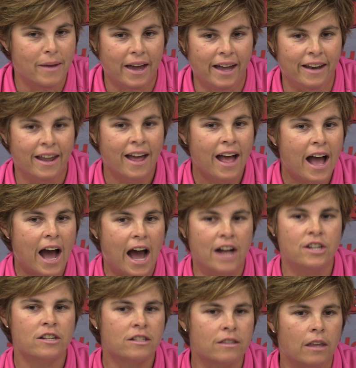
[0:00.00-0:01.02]
And I
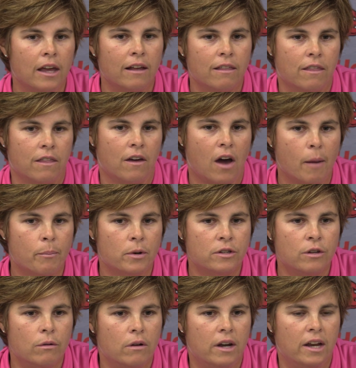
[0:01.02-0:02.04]
just think the
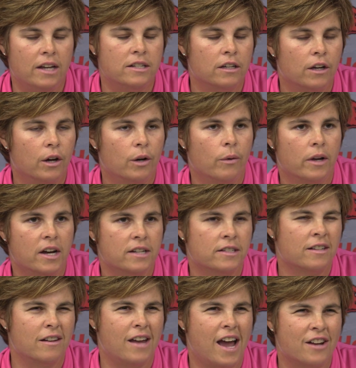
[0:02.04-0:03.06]
opportunity to go to
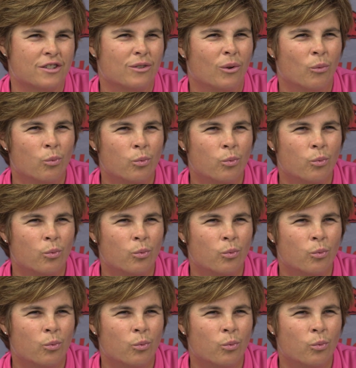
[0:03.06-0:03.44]
Augusta National